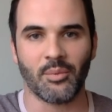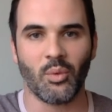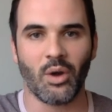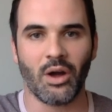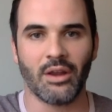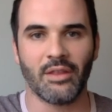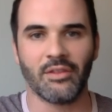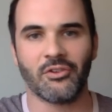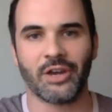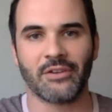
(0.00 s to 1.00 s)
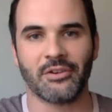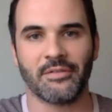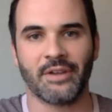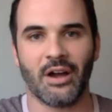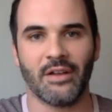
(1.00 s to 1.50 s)
1, the Director of
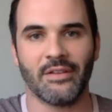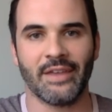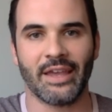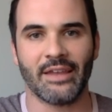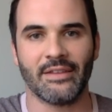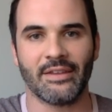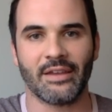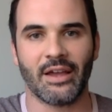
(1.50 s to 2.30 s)
Content.